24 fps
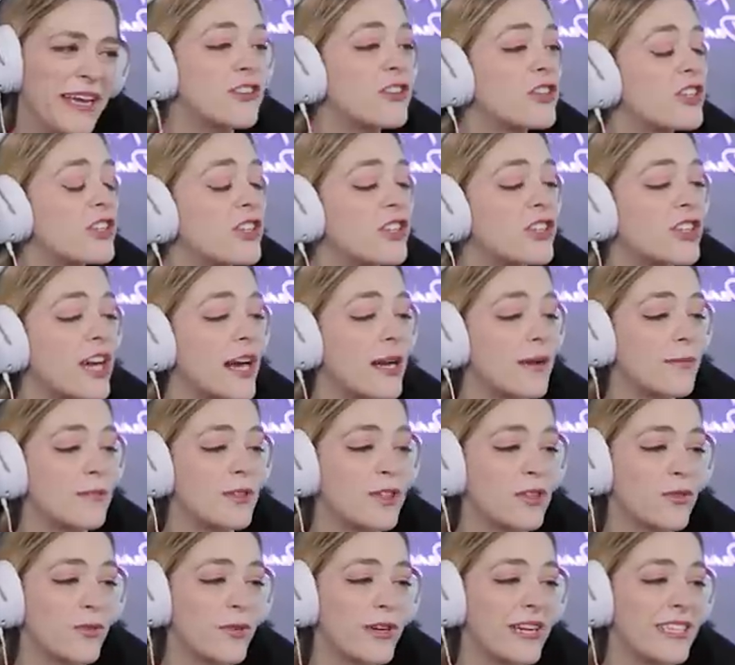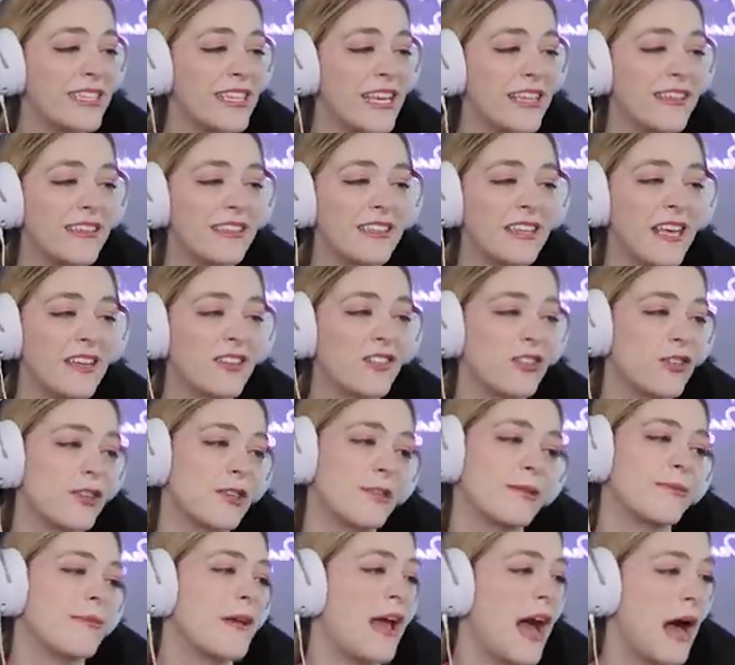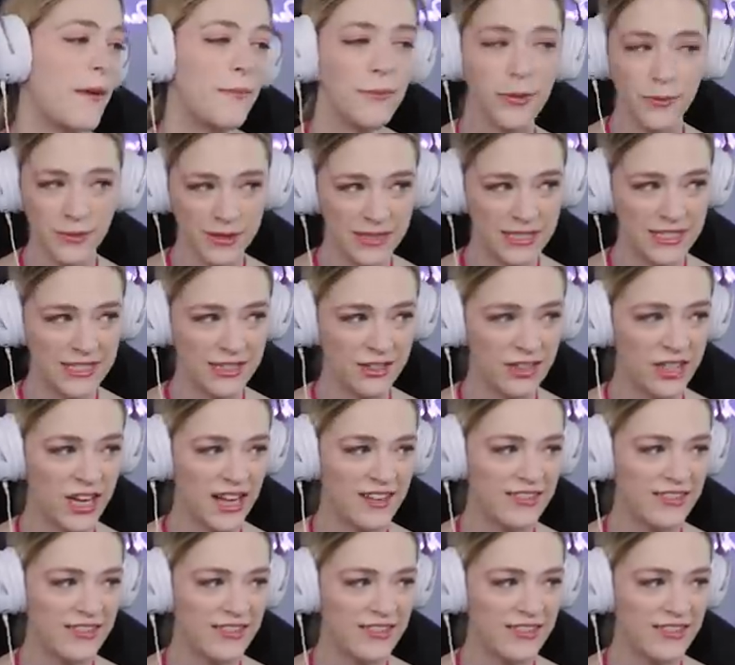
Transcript: Should she sign up to retake the test or should she be happy with the test she